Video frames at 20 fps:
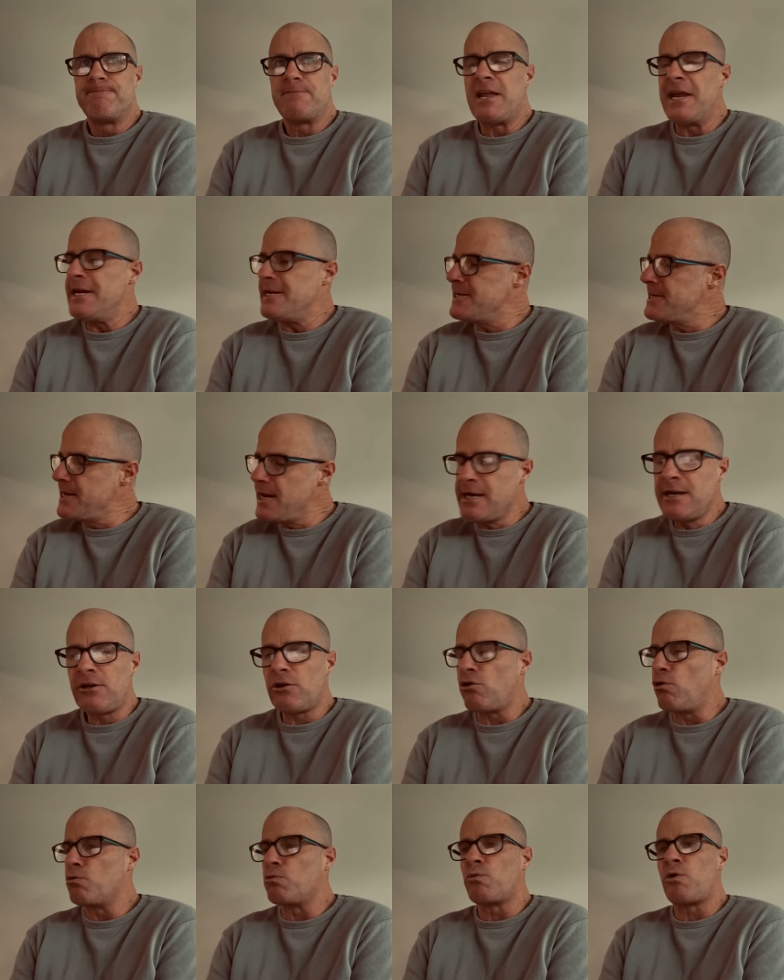He
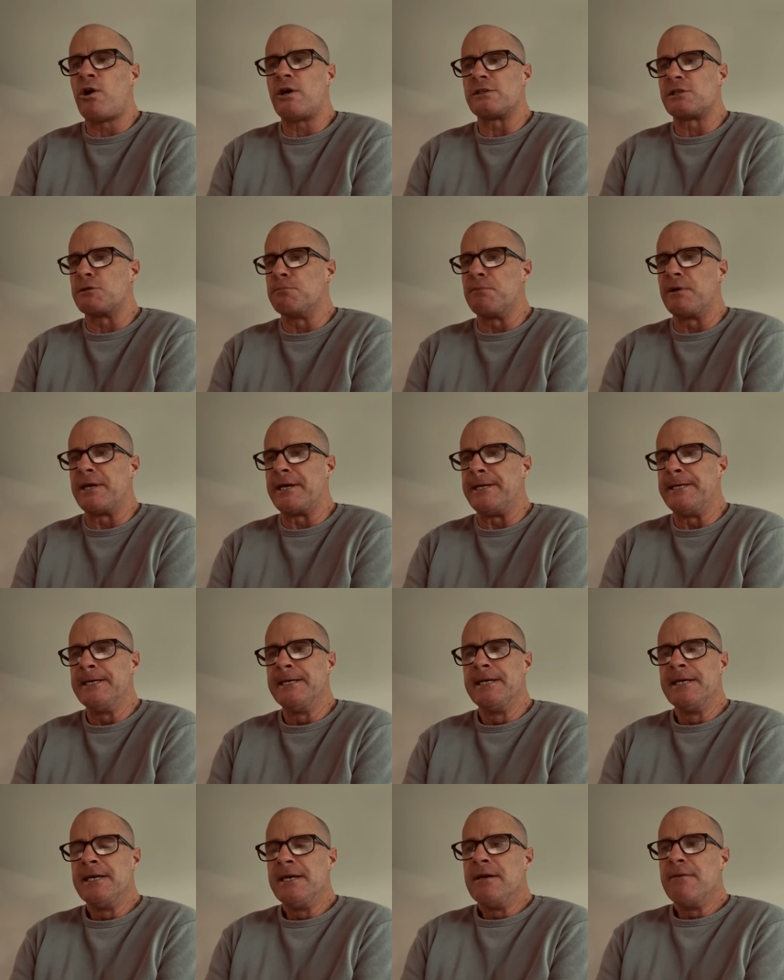didn't look right to me.
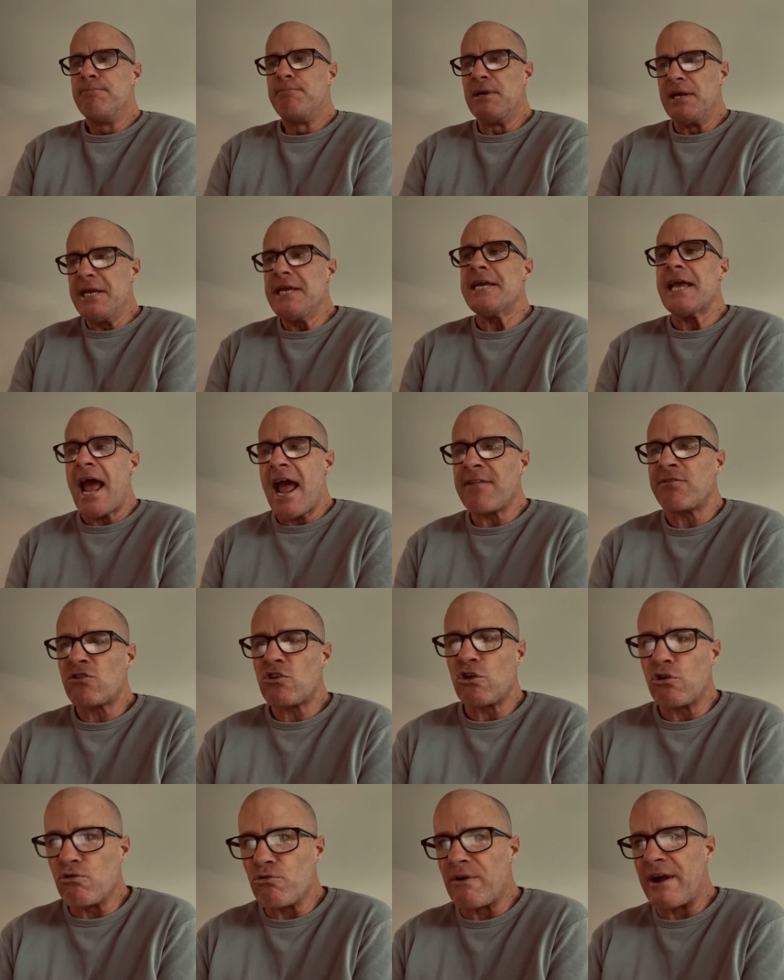Being at
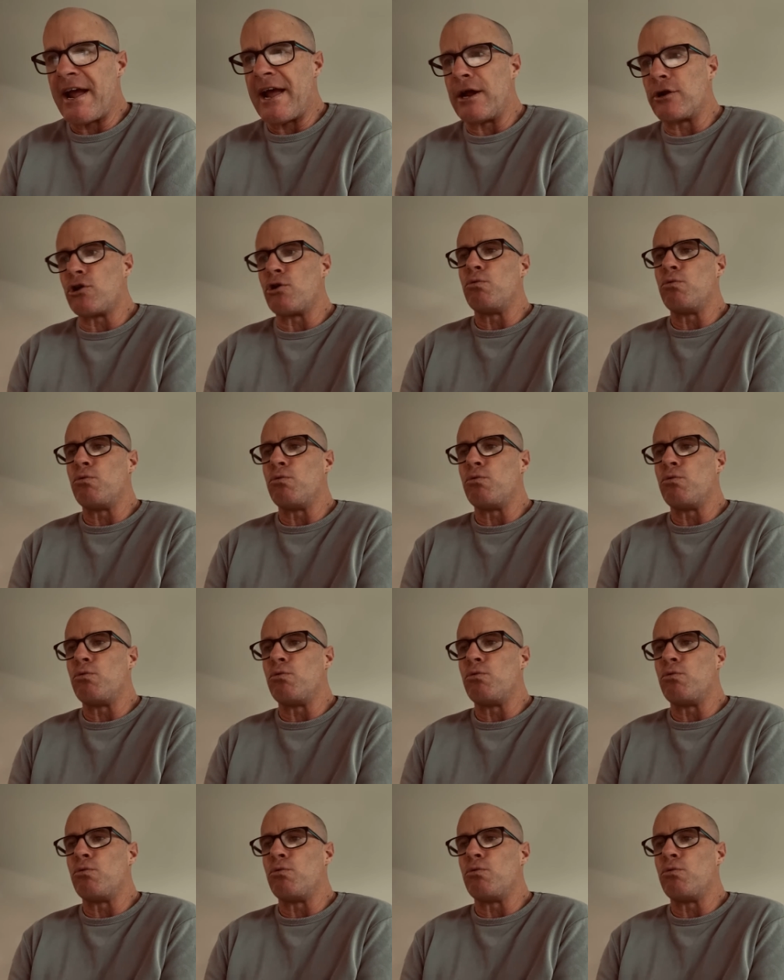the ground,